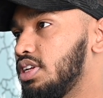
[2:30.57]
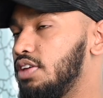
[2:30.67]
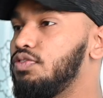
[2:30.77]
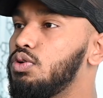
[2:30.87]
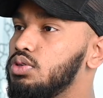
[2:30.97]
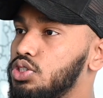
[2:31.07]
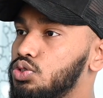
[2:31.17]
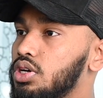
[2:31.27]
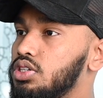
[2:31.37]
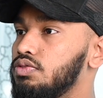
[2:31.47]
difficult
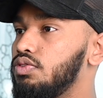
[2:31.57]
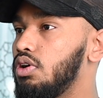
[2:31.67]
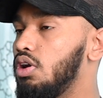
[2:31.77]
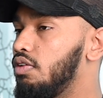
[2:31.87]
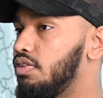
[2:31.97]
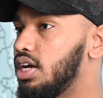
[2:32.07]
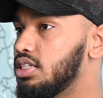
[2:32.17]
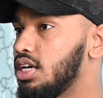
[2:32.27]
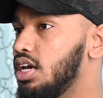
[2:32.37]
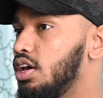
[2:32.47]
situation for a lot of us,